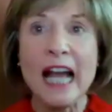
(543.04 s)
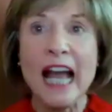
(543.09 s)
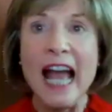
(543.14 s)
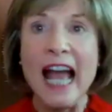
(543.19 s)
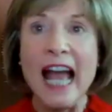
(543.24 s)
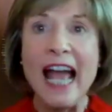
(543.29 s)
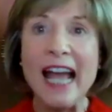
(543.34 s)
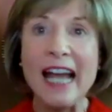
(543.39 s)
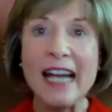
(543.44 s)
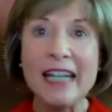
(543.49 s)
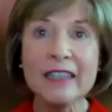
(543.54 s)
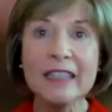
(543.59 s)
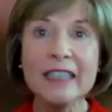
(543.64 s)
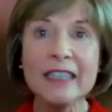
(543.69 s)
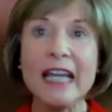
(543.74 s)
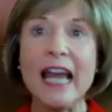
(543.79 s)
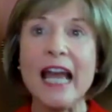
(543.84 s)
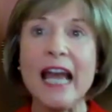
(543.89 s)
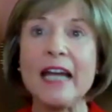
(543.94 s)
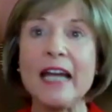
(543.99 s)
handling
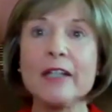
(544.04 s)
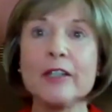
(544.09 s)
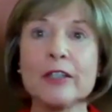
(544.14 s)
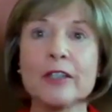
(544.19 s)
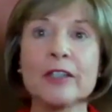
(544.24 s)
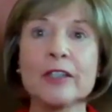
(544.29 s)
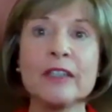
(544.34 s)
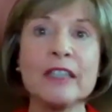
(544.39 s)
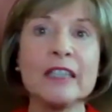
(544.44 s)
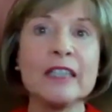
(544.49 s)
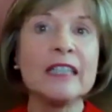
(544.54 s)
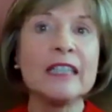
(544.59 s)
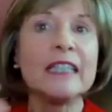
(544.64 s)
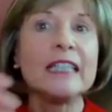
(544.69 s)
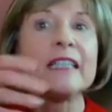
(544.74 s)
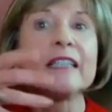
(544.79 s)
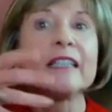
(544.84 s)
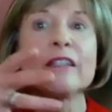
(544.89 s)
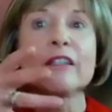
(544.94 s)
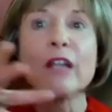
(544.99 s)
anger
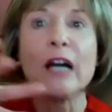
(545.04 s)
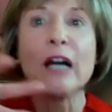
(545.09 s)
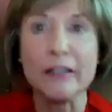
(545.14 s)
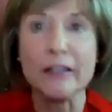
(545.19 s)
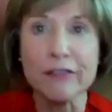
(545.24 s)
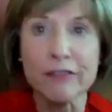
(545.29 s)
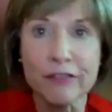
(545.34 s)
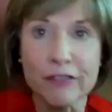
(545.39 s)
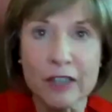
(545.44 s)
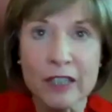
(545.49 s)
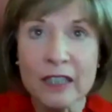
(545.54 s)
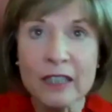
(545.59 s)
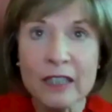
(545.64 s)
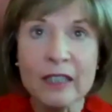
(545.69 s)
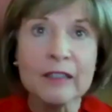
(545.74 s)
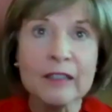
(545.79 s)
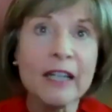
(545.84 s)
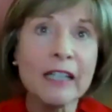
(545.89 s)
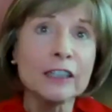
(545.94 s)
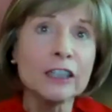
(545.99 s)
in life,
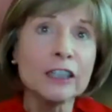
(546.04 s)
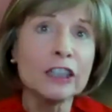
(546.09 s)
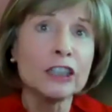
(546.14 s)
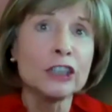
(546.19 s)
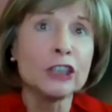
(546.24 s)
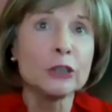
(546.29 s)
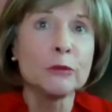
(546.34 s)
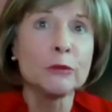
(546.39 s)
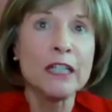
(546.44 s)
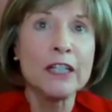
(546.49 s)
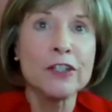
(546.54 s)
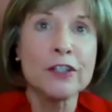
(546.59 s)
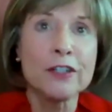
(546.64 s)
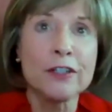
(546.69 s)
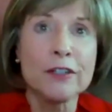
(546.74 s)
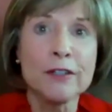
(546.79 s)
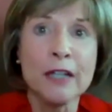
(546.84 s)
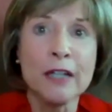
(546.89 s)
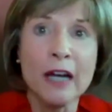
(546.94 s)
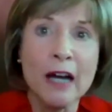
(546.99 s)
like a
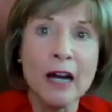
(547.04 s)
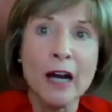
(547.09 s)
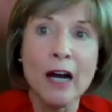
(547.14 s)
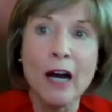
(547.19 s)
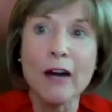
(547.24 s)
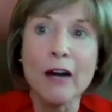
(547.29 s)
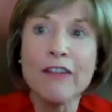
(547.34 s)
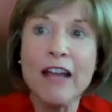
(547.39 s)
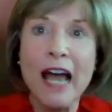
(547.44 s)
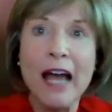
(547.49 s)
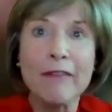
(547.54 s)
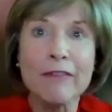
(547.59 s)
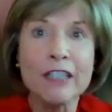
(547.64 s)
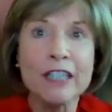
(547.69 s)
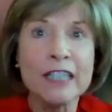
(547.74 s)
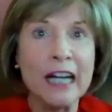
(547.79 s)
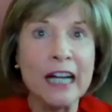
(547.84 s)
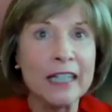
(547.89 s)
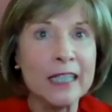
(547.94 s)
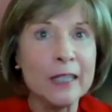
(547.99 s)
situation of having
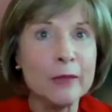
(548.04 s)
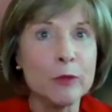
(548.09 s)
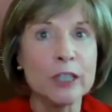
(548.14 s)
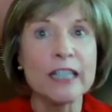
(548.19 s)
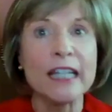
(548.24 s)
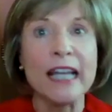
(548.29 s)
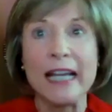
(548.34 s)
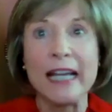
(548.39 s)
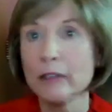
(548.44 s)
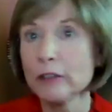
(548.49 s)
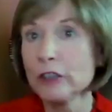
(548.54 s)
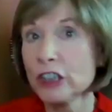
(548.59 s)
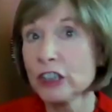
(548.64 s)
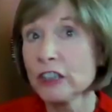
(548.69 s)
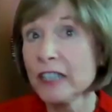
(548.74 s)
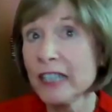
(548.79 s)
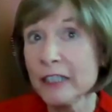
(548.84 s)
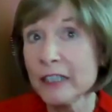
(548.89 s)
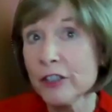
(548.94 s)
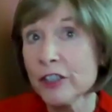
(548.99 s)
91 counts
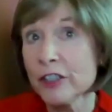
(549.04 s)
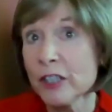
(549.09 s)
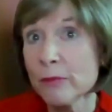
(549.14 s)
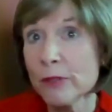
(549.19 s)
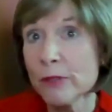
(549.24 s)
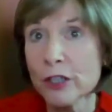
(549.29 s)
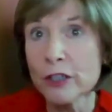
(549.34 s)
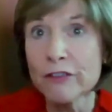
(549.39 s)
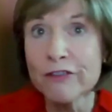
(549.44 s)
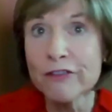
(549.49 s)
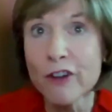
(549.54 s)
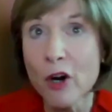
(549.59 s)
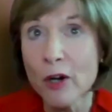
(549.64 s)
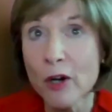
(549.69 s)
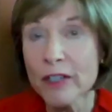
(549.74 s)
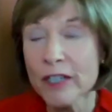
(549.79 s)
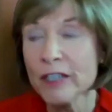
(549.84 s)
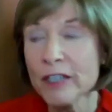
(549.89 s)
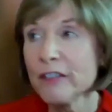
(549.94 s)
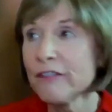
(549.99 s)
against him so far
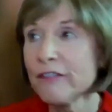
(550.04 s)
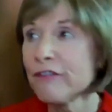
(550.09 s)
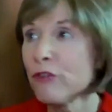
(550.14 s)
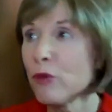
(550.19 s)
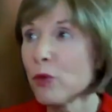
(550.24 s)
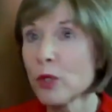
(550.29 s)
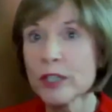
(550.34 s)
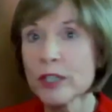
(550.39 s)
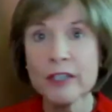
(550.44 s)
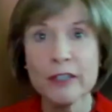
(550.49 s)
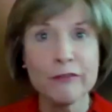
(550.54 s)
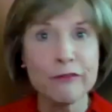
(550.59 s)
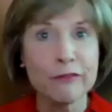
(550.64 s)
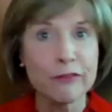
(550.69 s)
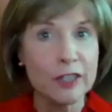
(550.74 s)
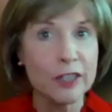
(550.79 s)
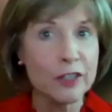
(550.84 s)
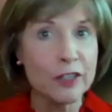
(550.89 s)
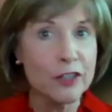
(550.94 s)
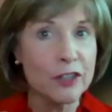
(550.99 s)
in the 4
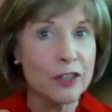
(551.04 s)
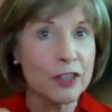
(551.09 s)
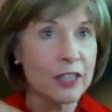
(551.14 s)
different